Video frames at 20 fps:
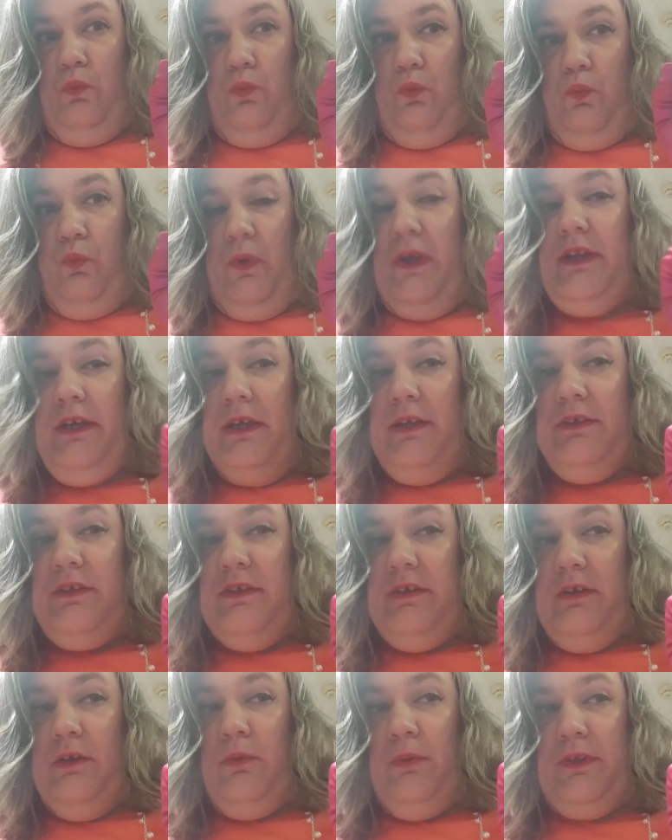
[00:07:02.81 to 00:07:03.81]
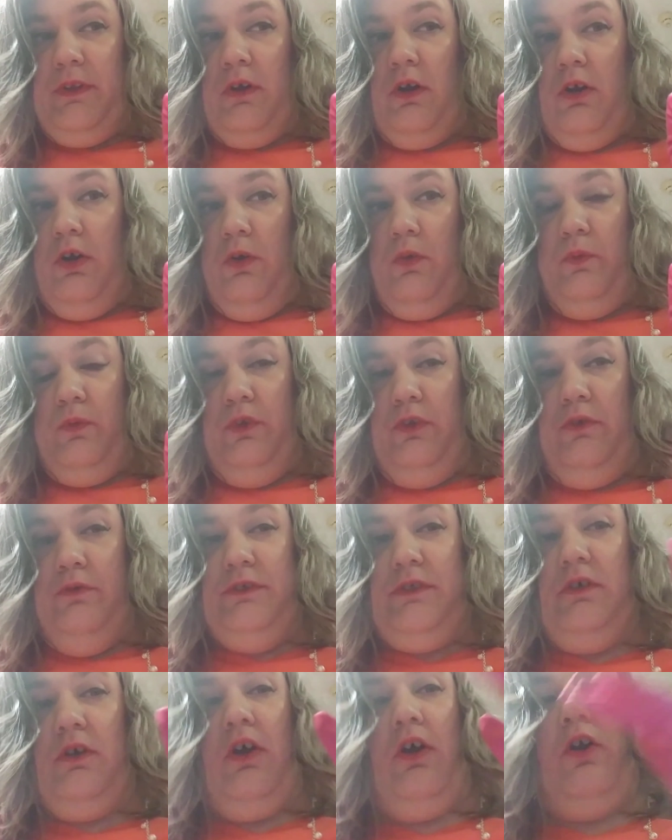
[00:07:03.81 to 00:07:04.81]
we need to deal with our
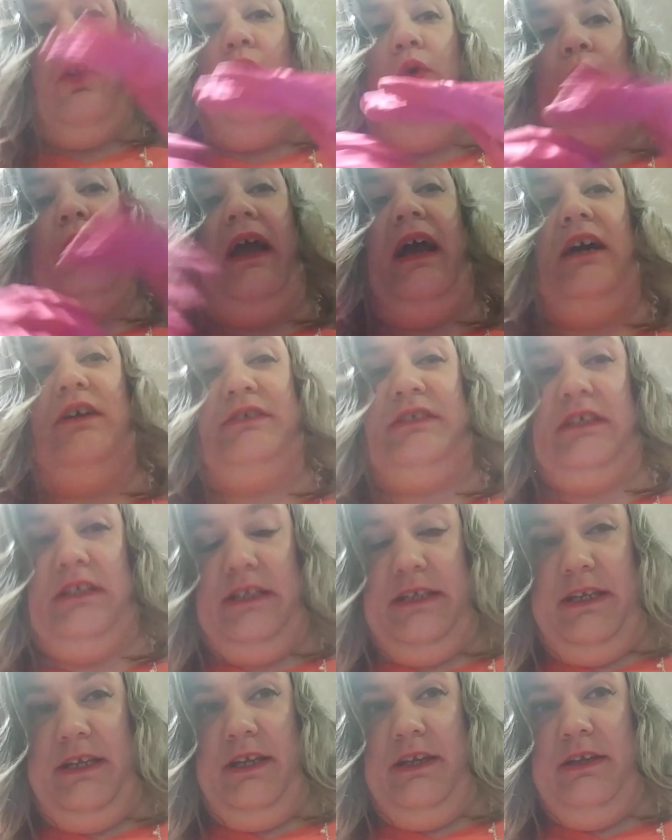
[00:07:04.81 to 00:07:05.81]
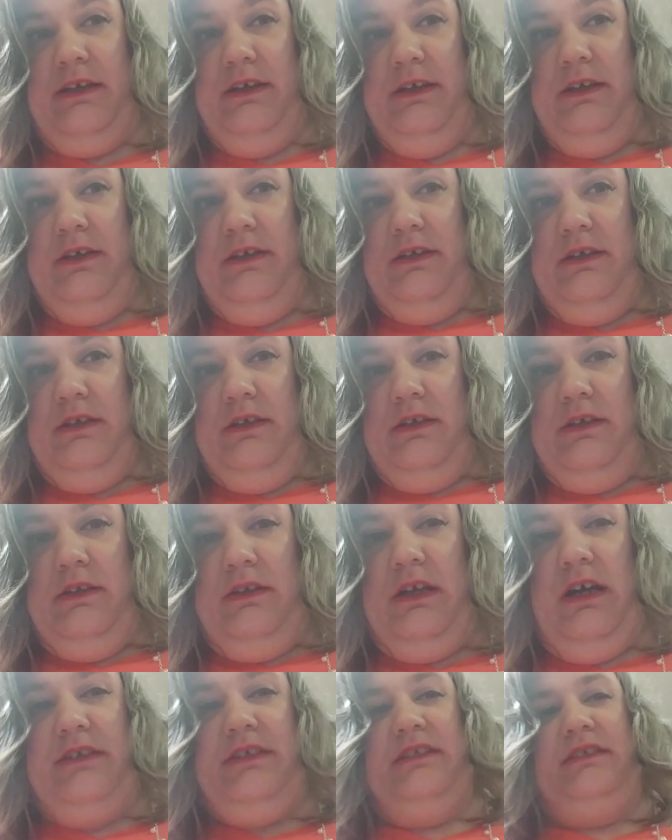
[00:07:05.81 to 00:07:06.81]
own house cleaning.
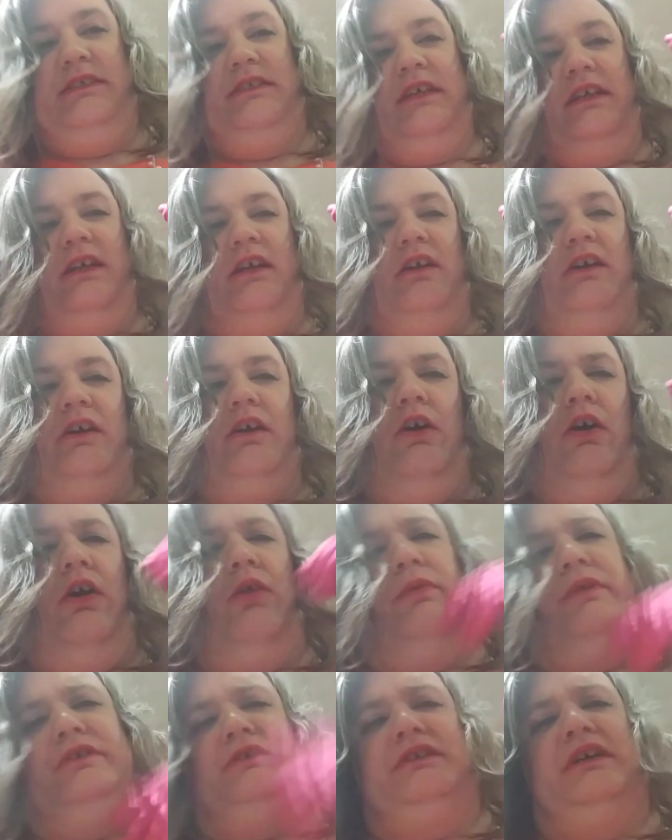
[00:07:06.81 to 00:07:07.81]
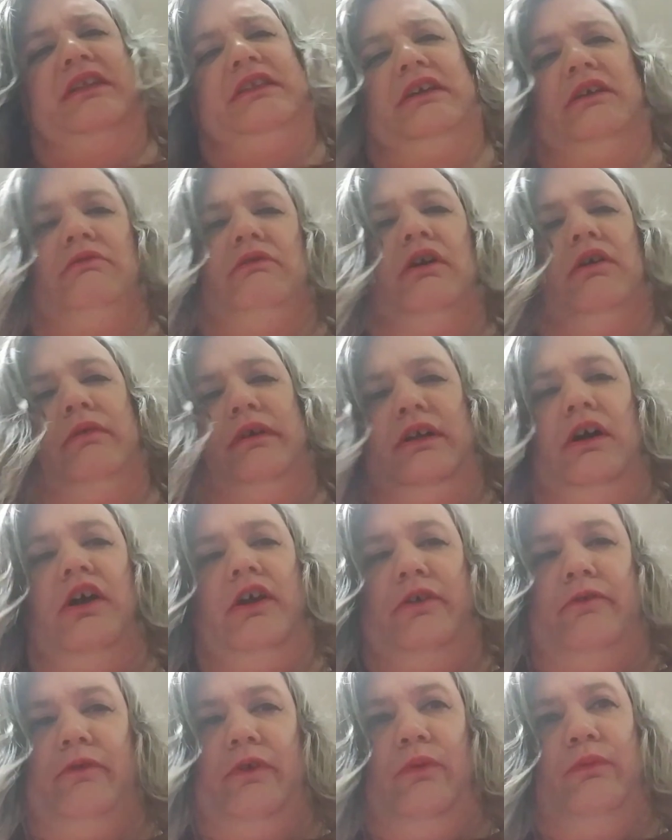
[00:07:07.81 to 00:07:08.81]
Not just sit here and go, "Oh, well, there's nothing wrong with our
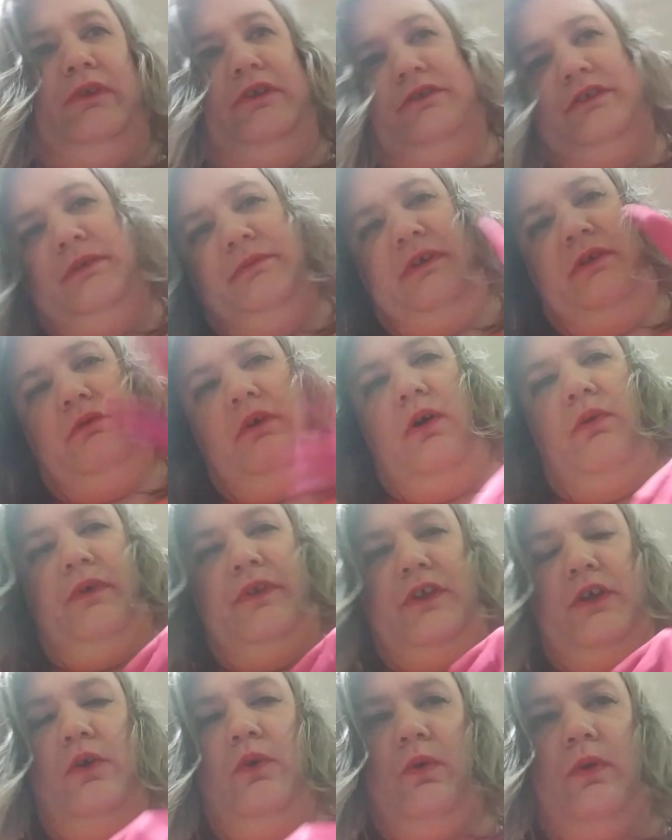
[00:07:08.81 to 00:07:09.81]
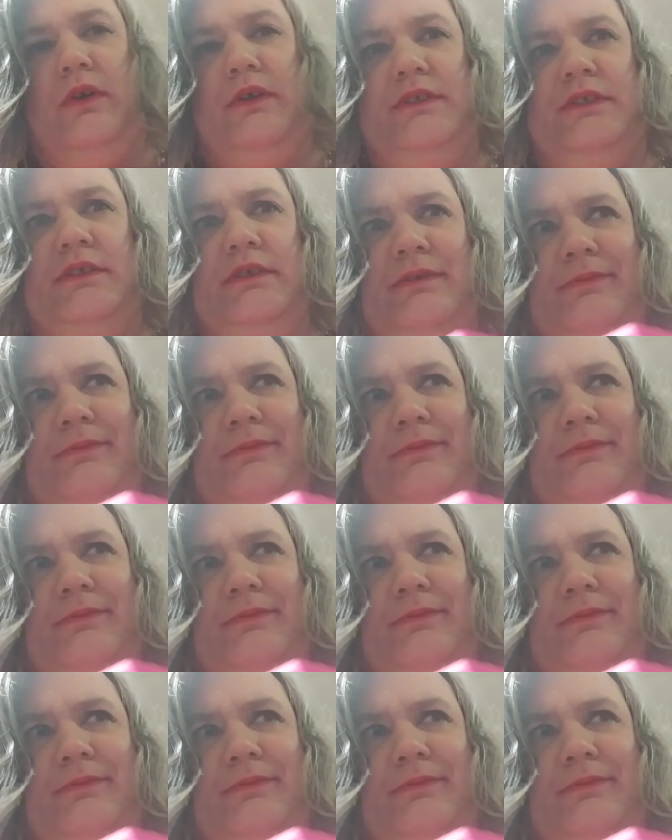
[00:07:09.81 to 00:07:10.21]
group, but there's something wrong with yours."